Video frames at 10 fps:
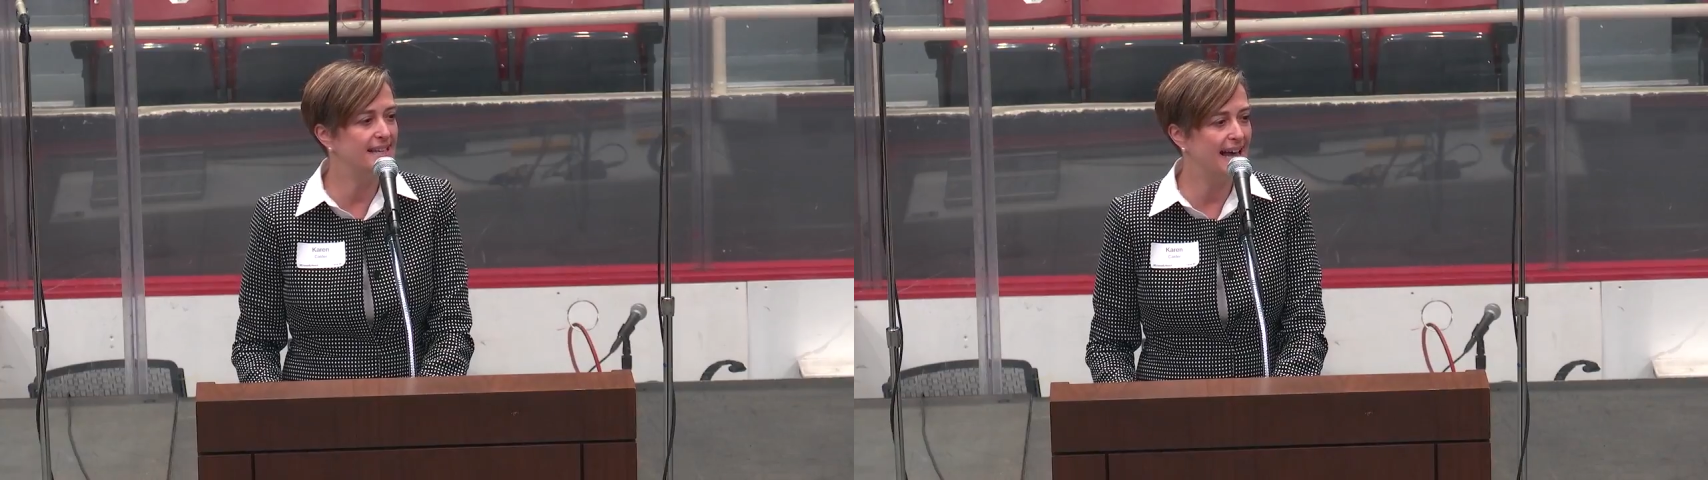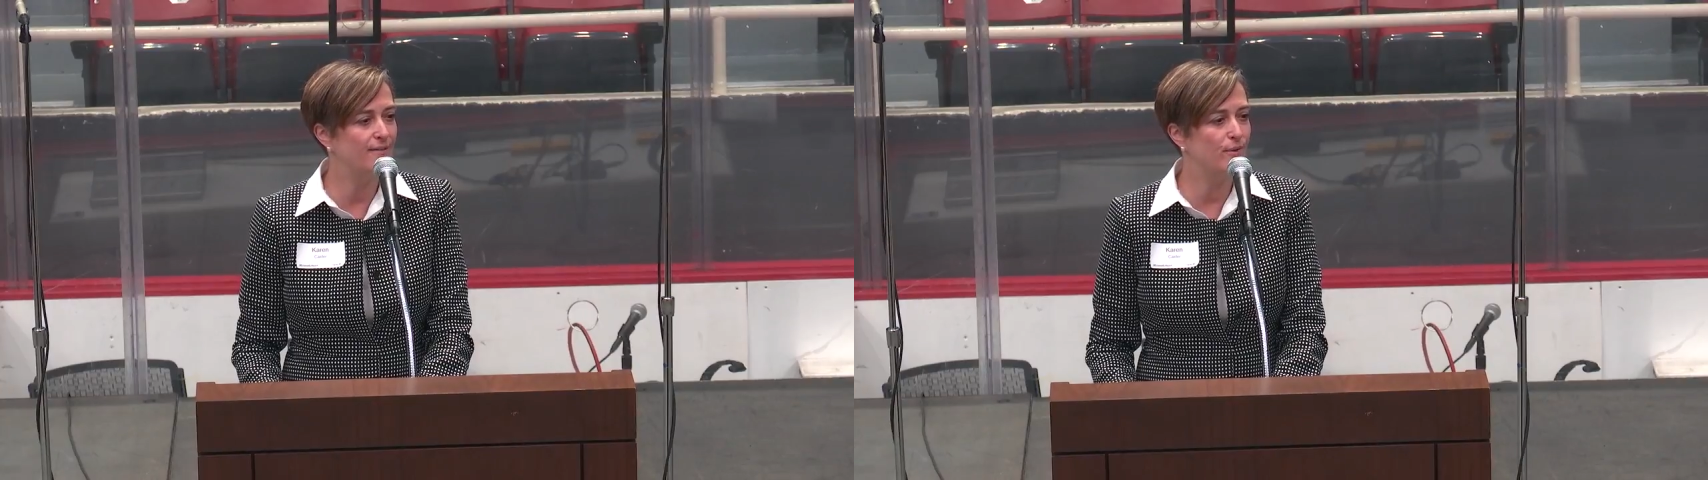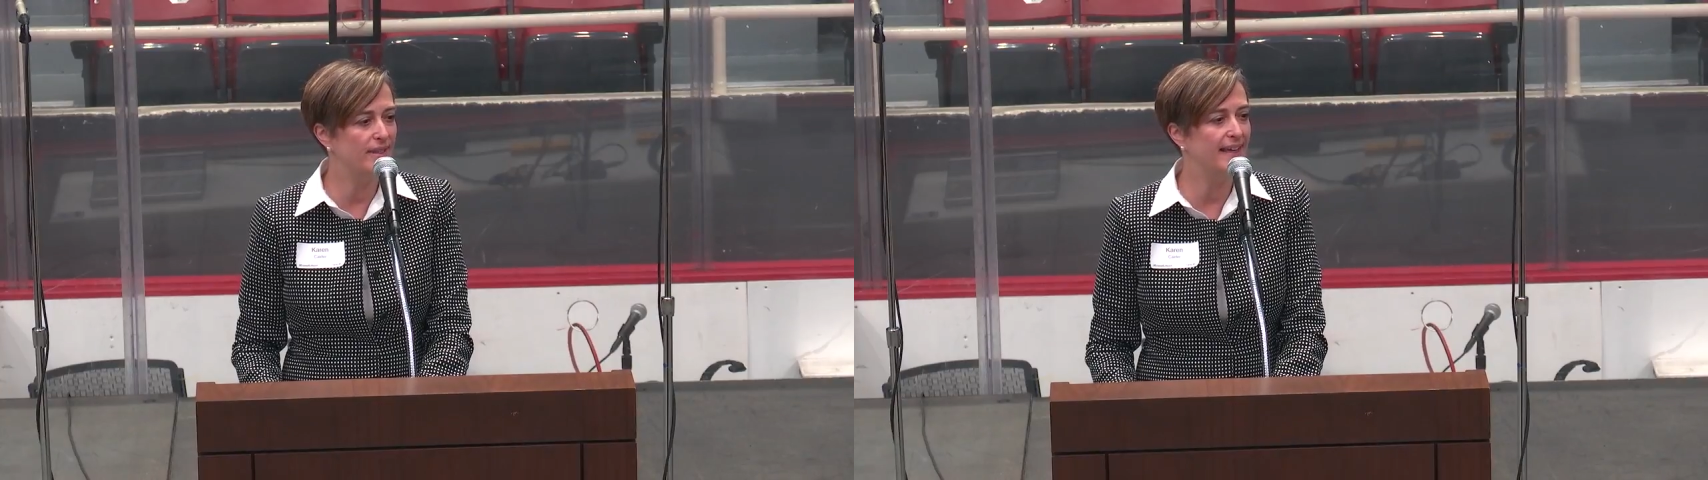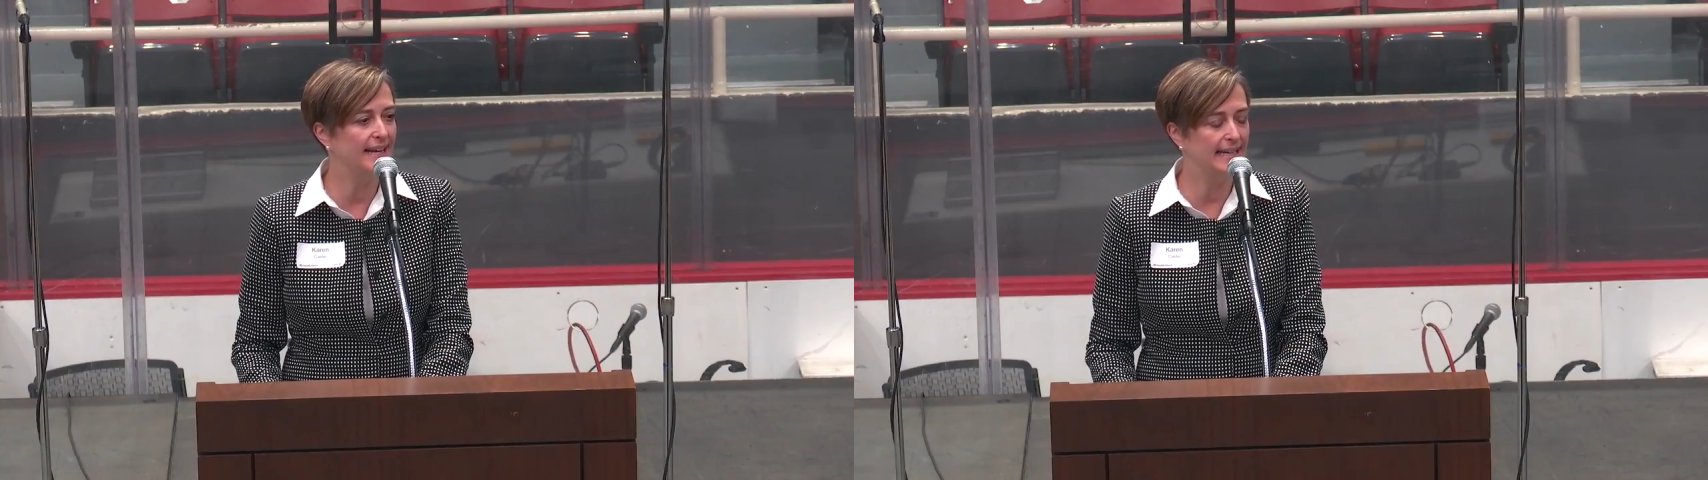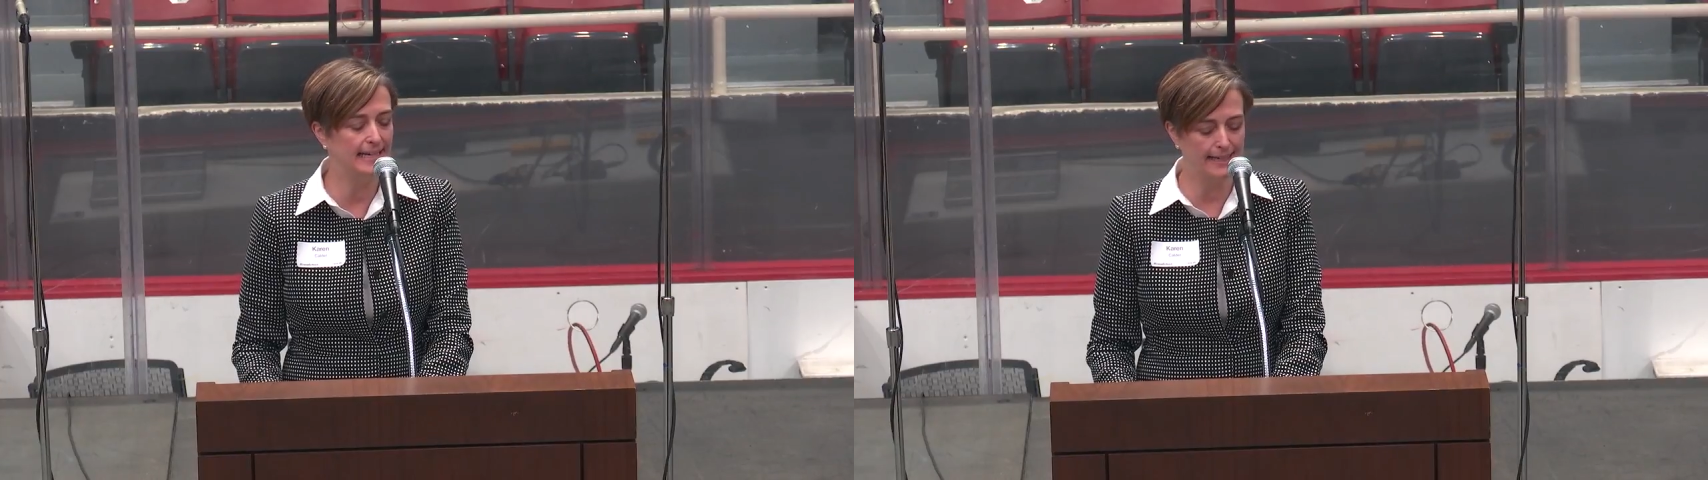have what they
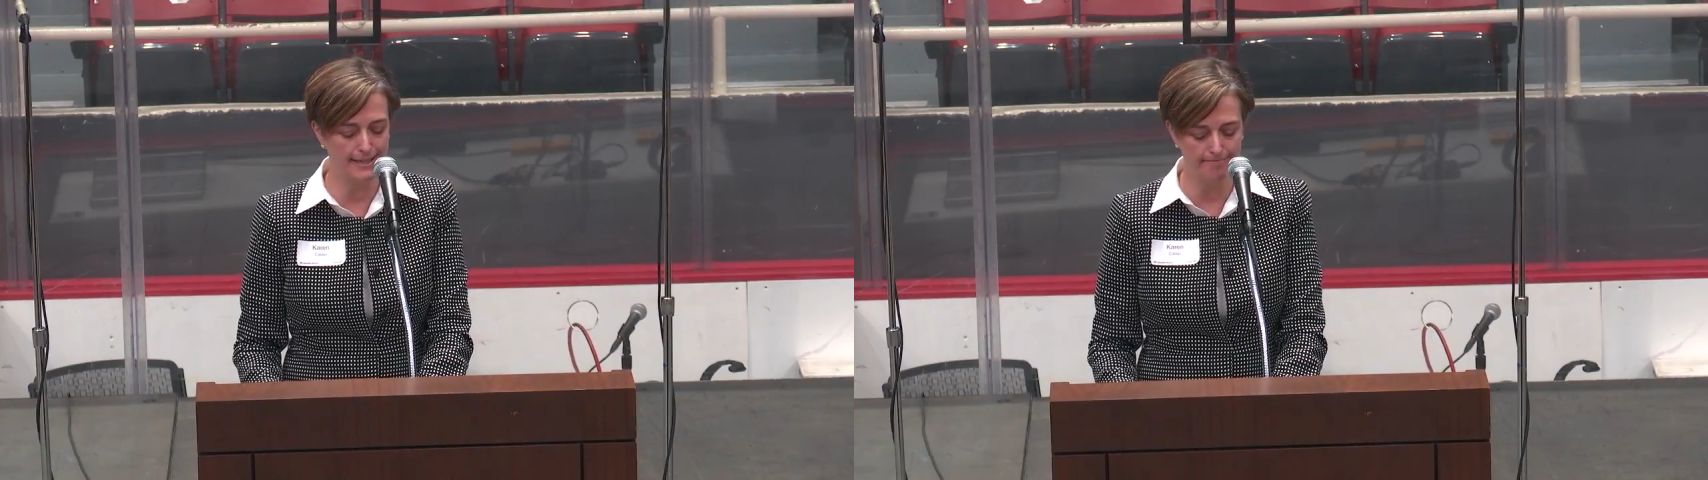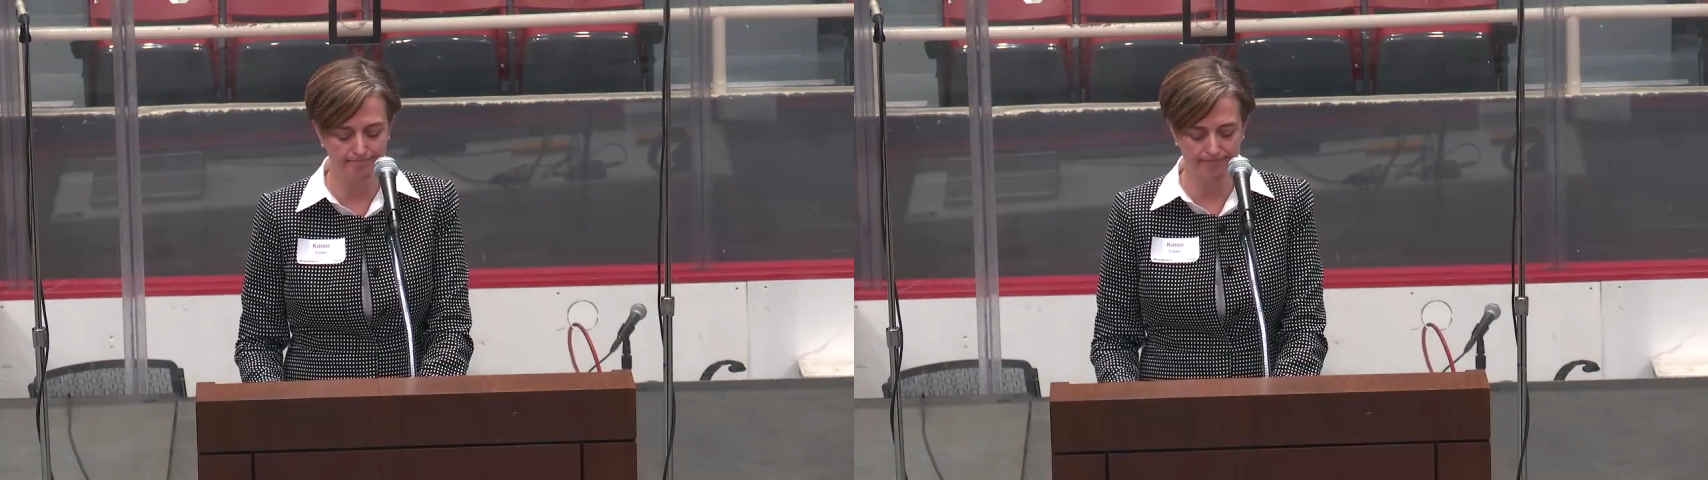need.